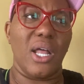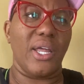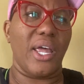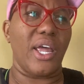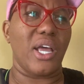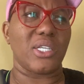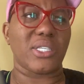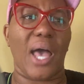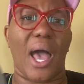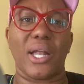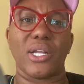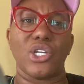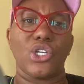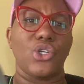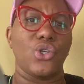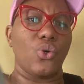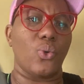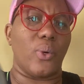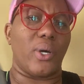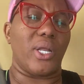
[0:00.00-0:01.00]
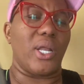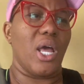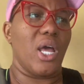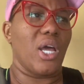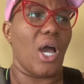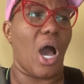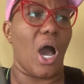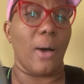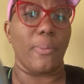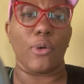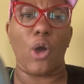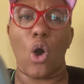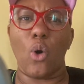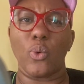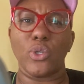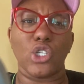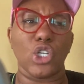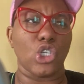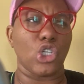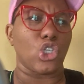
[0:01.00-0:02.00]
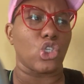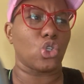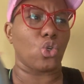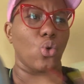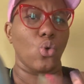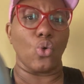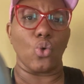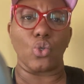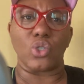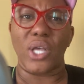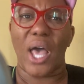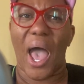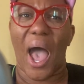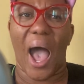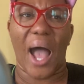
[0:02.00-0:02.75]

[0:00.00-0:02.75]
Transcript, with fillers: Here's how to do it. Um, going to the schools.